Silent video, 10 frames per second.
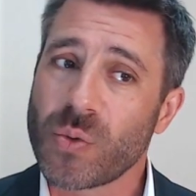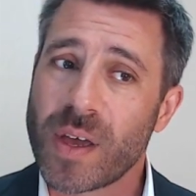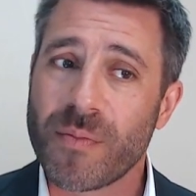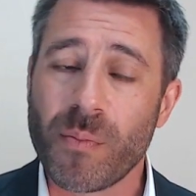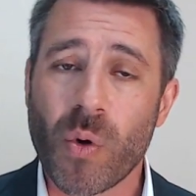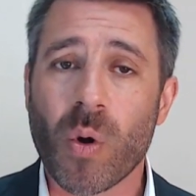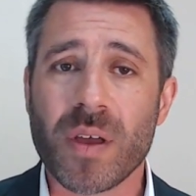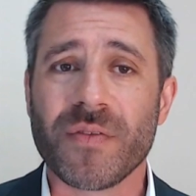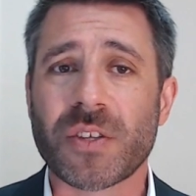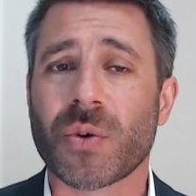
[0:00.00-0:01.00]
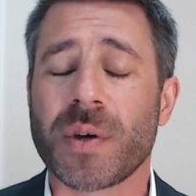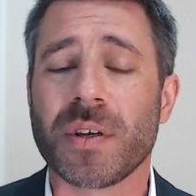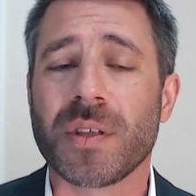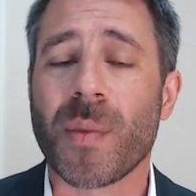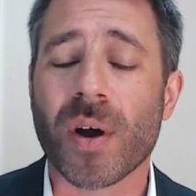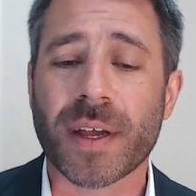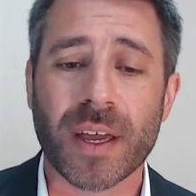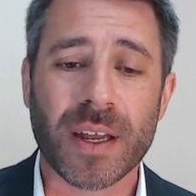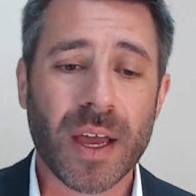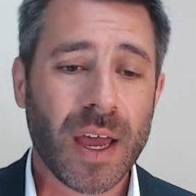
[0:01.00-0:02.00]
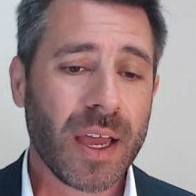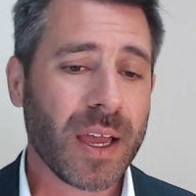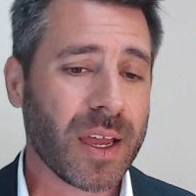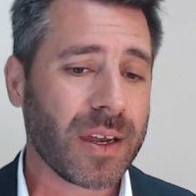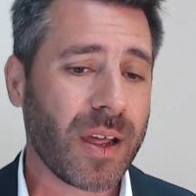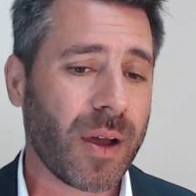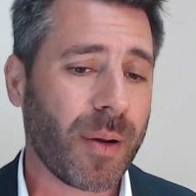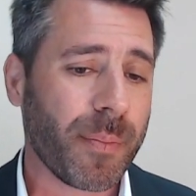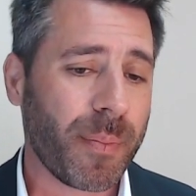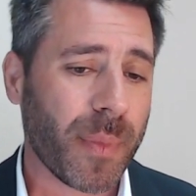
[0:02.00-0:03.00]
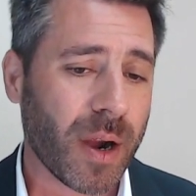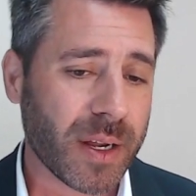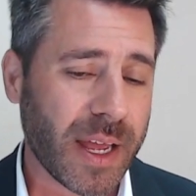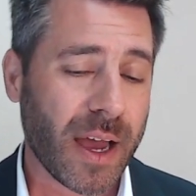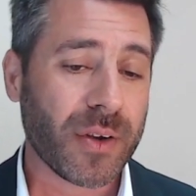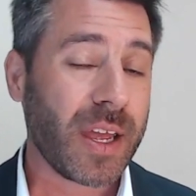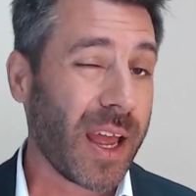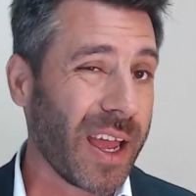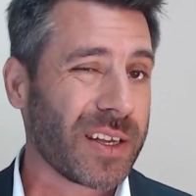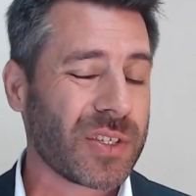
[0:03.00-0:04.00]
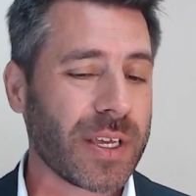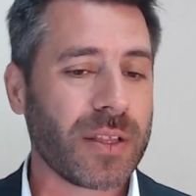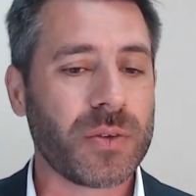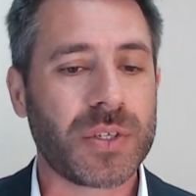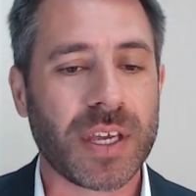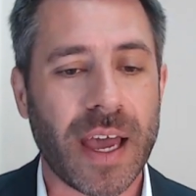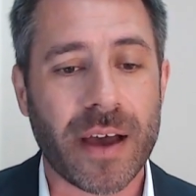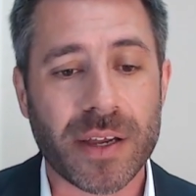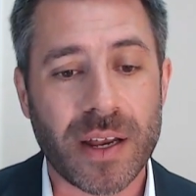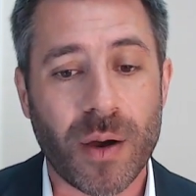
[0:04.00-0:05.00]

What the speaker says: So we have more inventory on the market in Martin County and St. Lucie County.